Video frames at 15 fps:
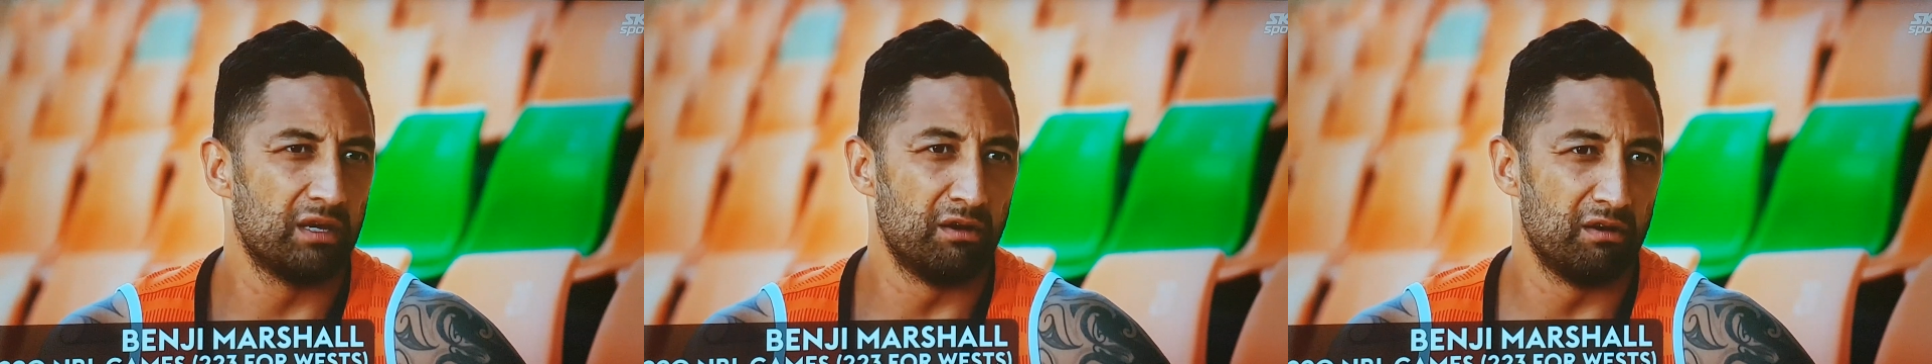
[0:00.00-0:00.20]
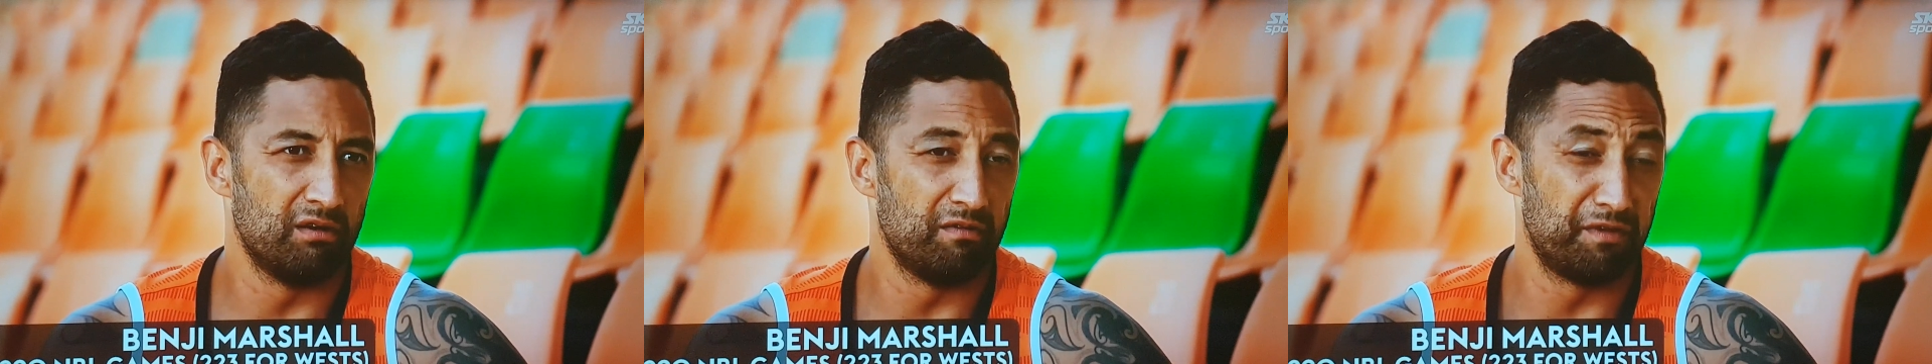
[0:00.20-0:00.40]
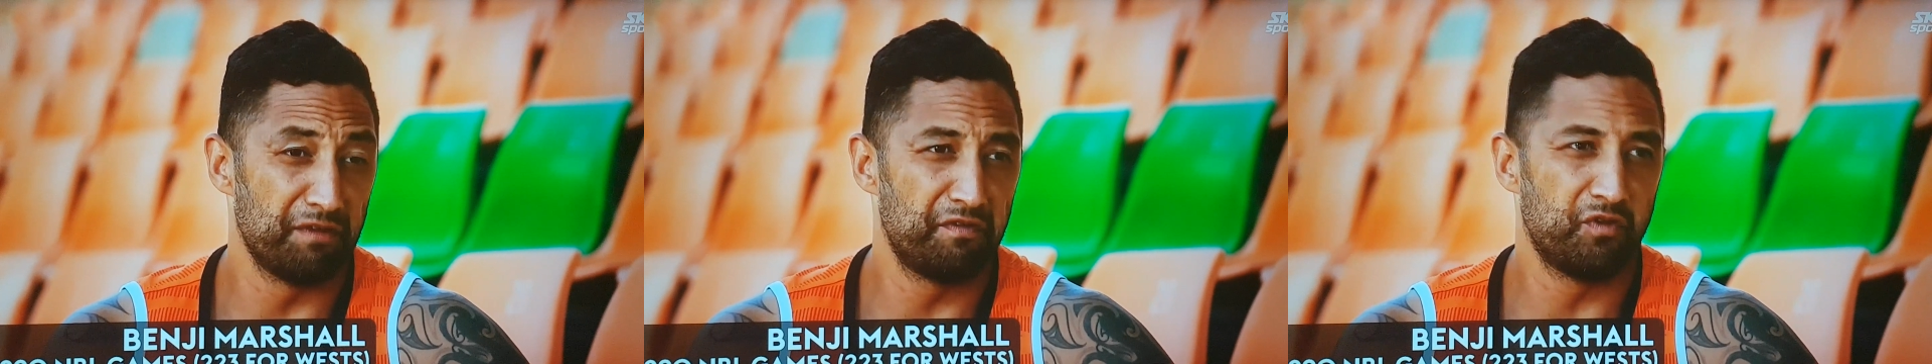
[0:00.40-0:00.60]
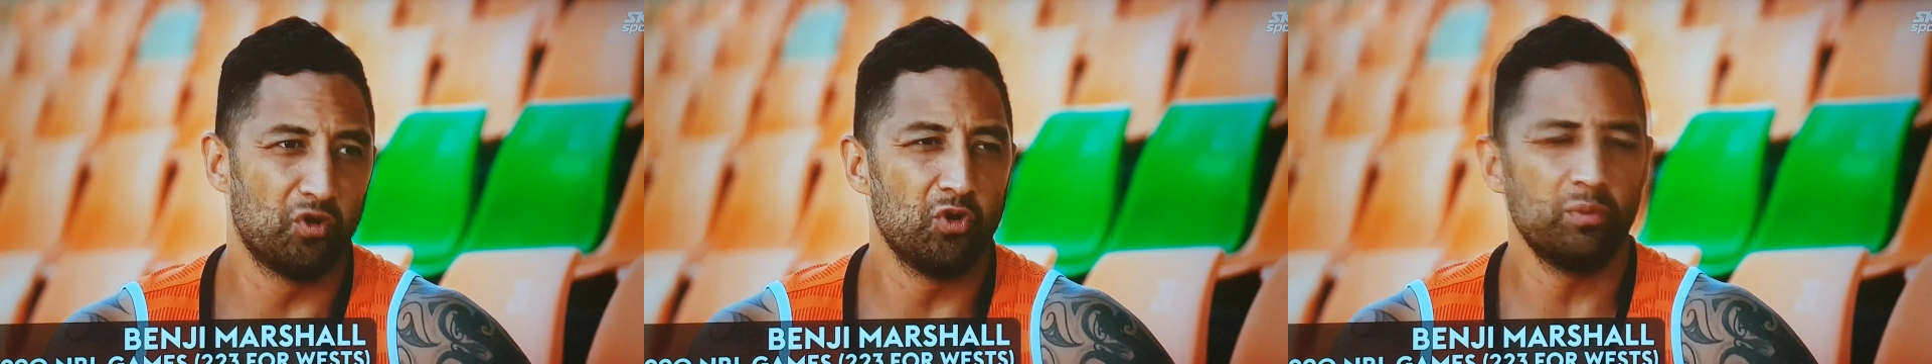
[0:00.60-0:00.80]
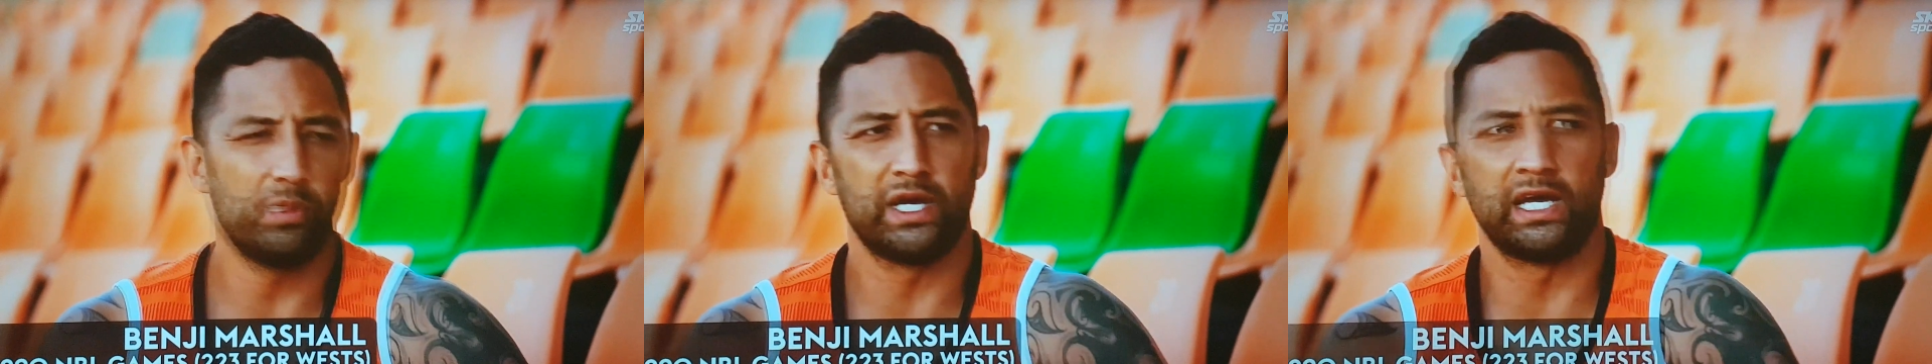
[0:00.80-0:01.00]
in fifth
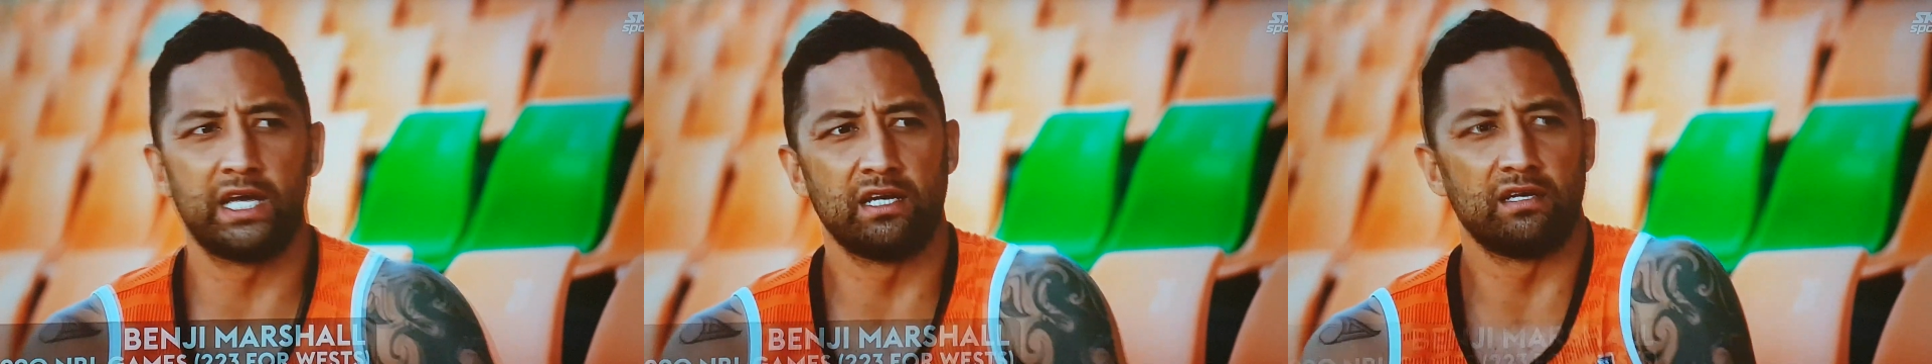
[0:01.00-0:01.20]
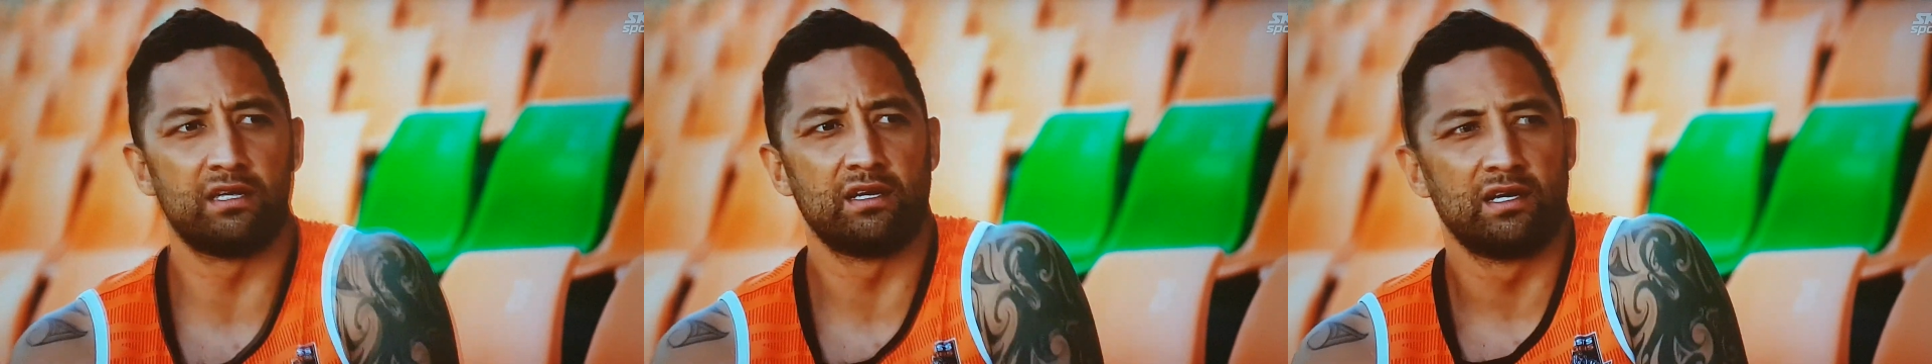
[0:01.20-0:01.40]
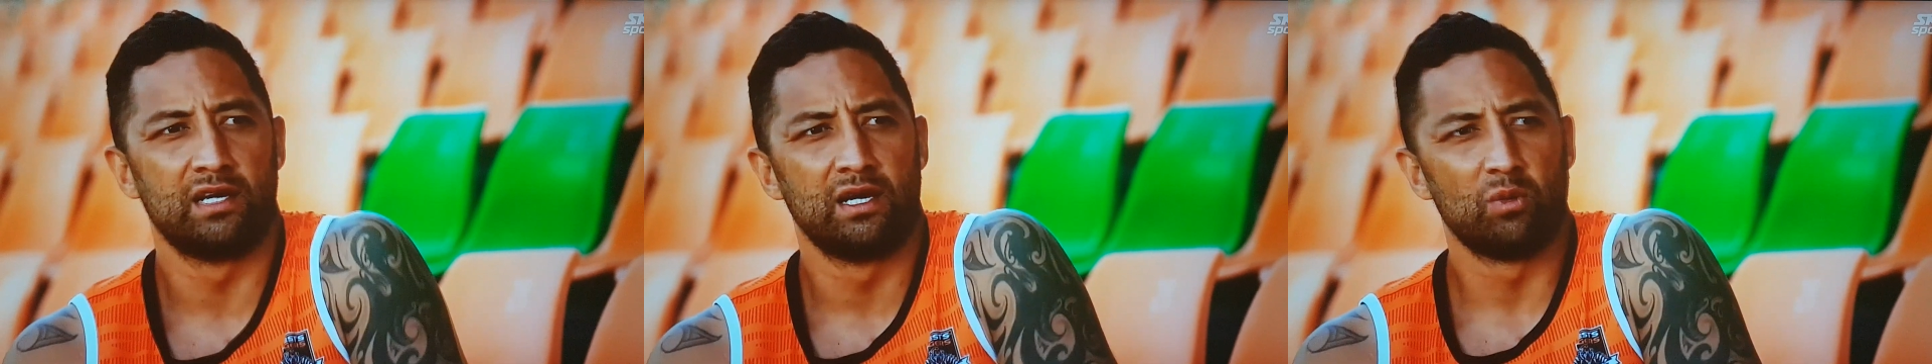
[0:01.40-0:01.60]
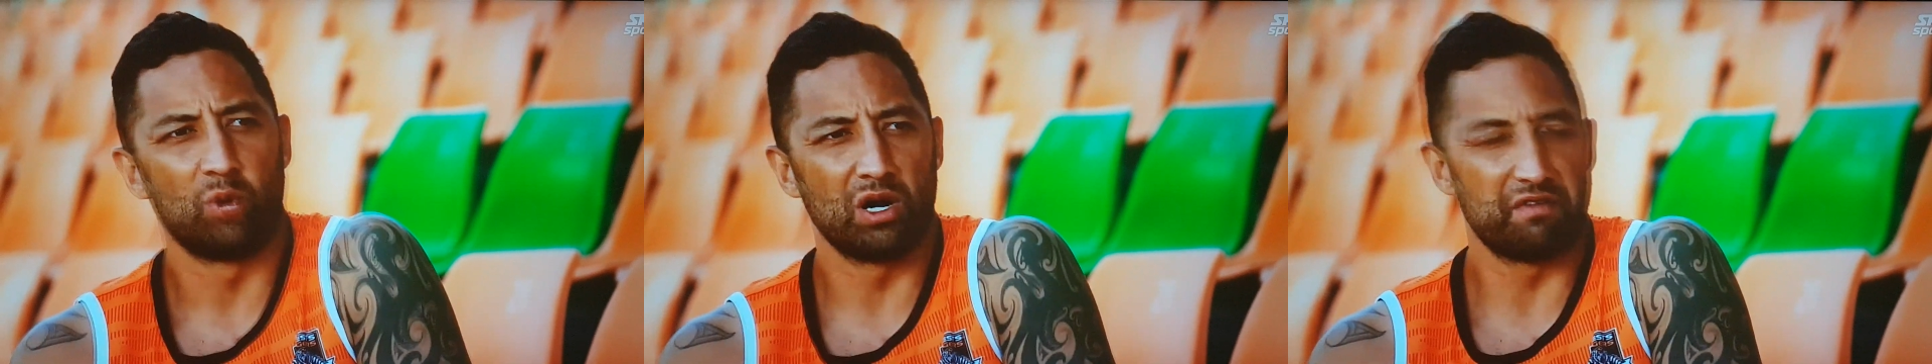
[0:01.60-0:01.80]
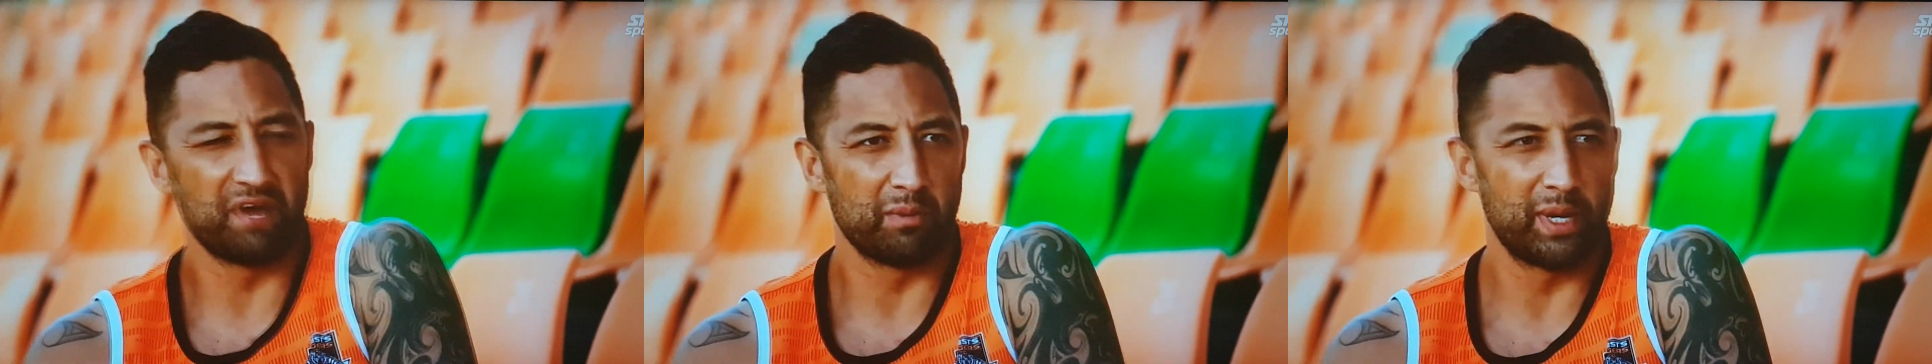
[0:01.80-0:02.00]
form, and
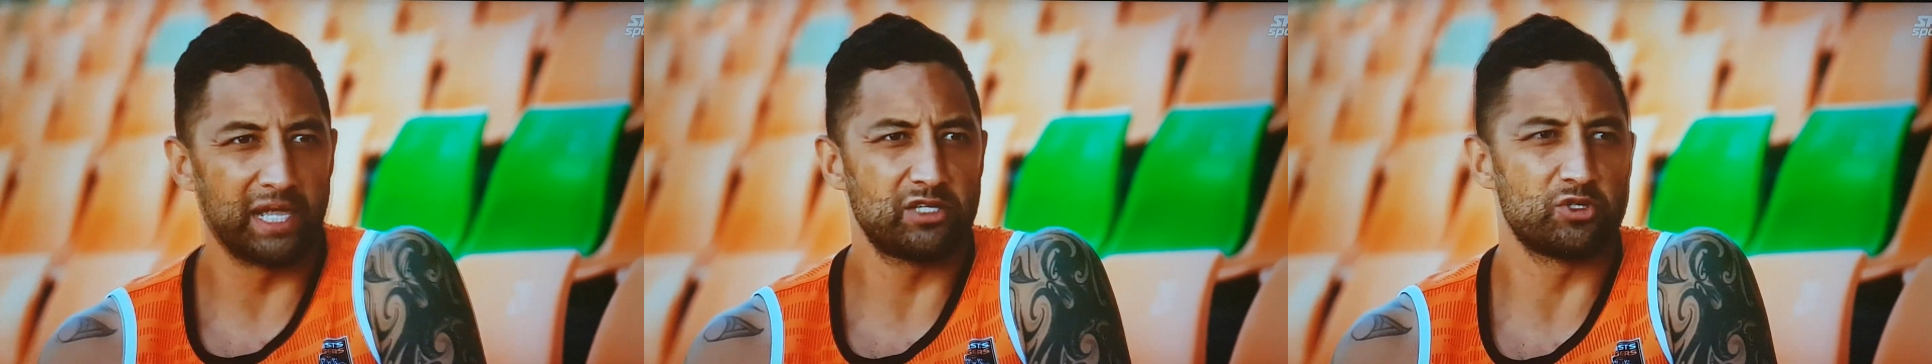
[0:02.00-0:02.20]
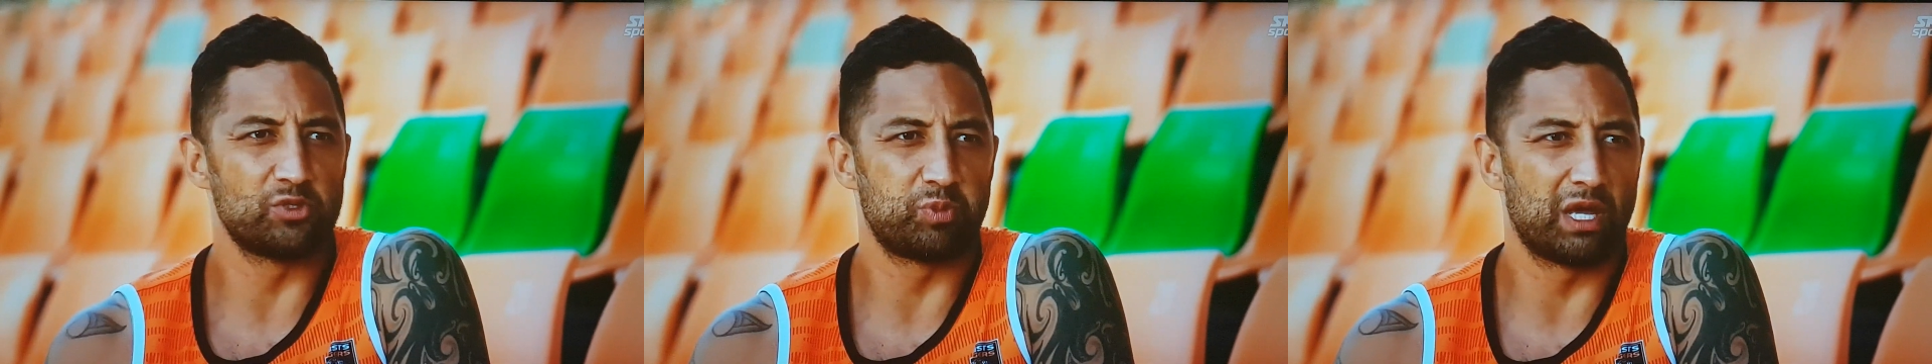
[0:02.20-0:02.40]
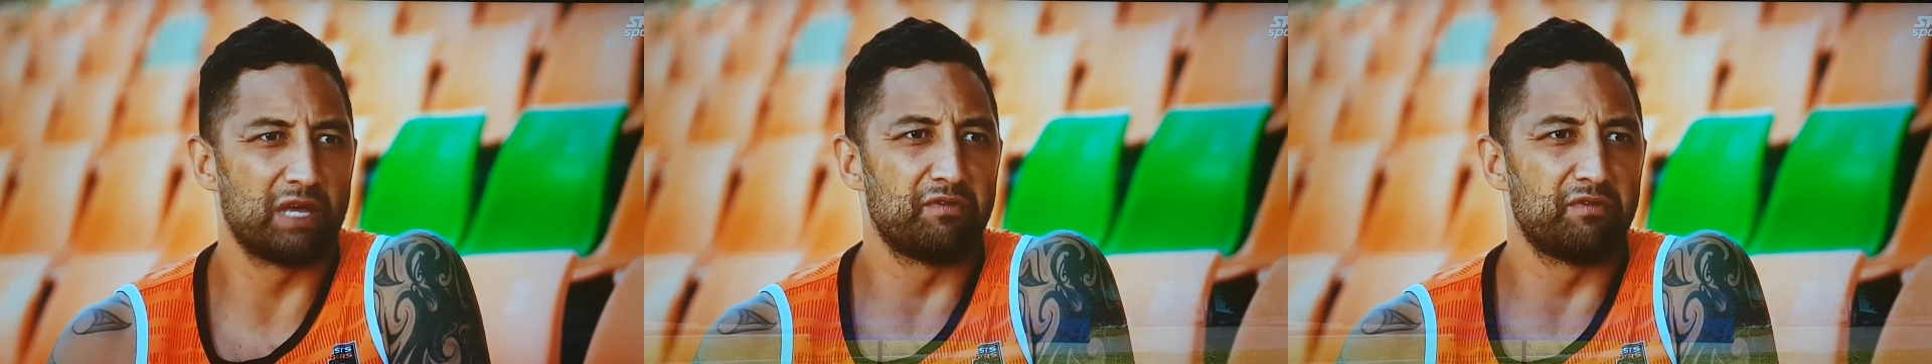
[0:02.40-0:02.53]
one of our mates was